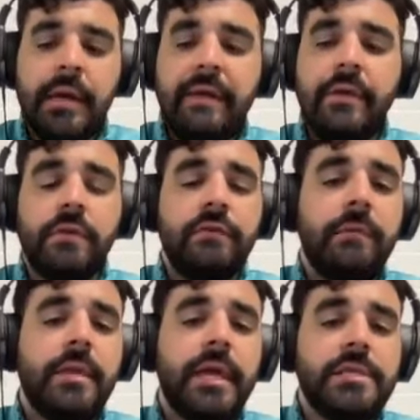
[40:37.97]
And then on
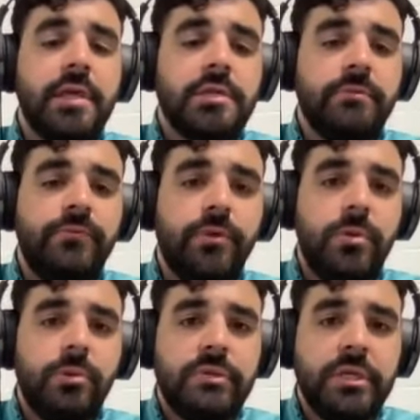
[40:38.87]
top of that, he's got some
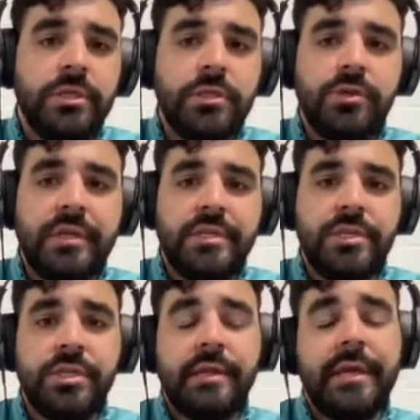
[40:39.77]
forearm rotation and
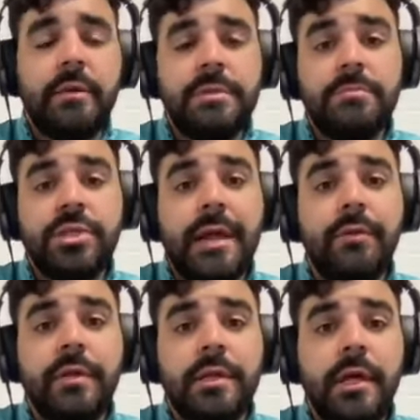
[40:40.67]
transition that helps him shallow
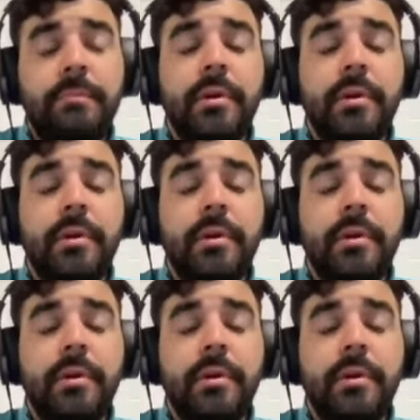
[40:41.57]
the club,